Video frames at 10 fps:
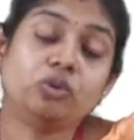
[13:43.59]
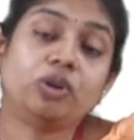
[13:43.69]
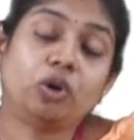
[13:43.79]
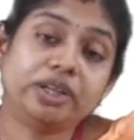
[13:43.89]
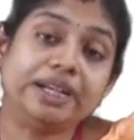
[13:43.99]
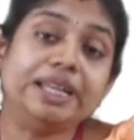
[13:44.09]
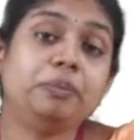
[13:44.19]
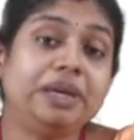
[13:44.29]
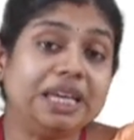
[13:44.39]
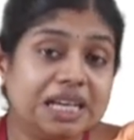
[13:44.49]
already
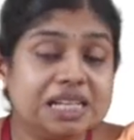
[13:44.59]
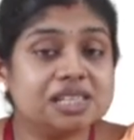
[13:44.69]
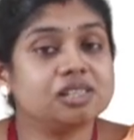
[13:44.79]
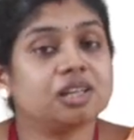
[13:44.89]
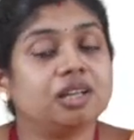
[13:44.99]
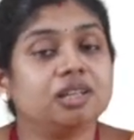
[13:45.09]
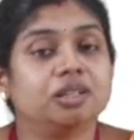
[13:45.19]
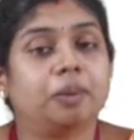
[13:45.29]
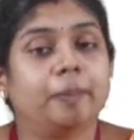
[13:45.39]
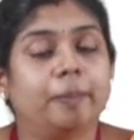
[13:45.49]
be installed
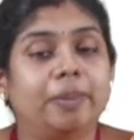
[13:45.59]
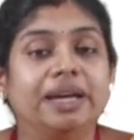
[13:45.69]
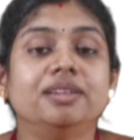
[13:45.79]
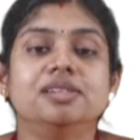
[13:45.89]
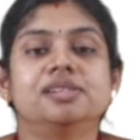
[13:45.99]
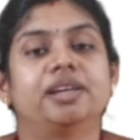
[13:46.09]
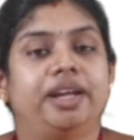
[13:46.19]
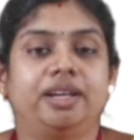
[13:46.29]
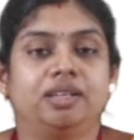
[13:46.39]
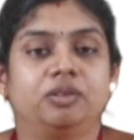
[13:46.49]
by this Gradle.